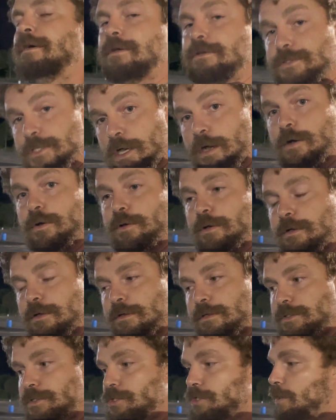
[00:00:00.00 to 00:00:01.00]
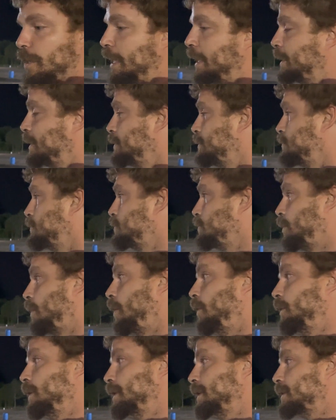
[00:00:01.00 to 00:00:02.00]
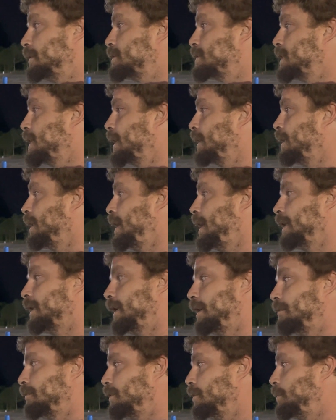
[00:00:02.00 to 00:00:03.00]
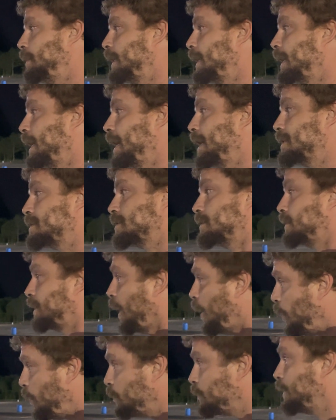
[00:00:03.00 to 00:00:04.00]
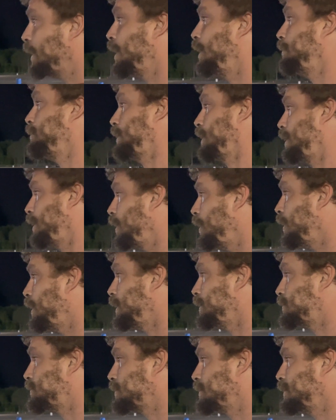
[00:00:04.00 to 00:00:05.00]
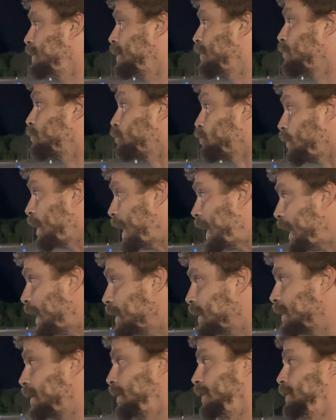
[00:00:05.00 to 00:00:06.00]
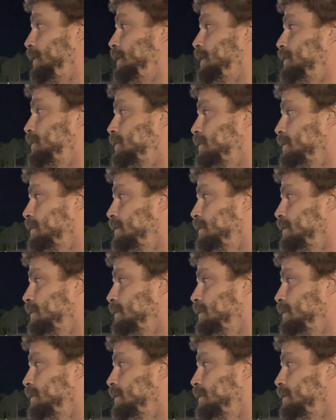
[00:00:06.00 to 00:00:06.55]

So you're just gonna have to roll into the second light and give it a little bit of gas. Don't dump the clutch. Ride the clutch.